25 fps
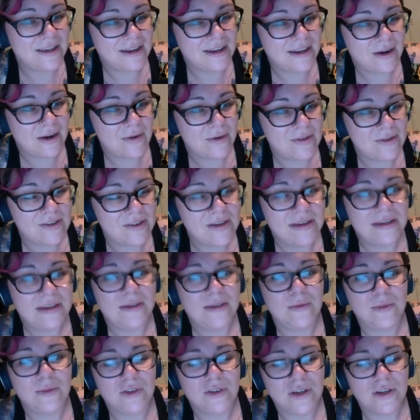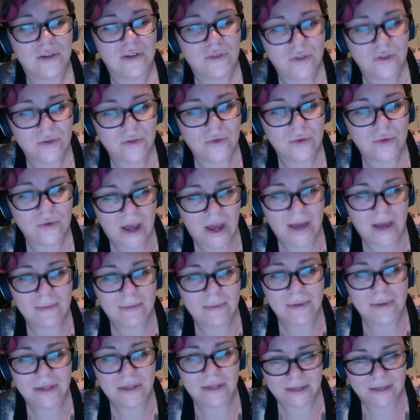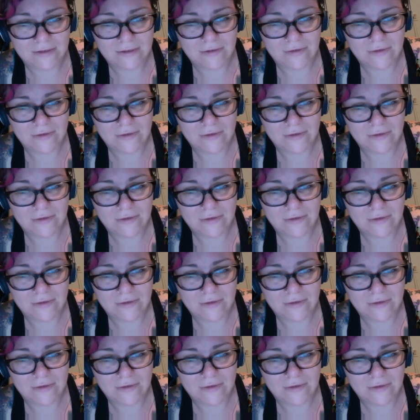hours a night, which I do not believe.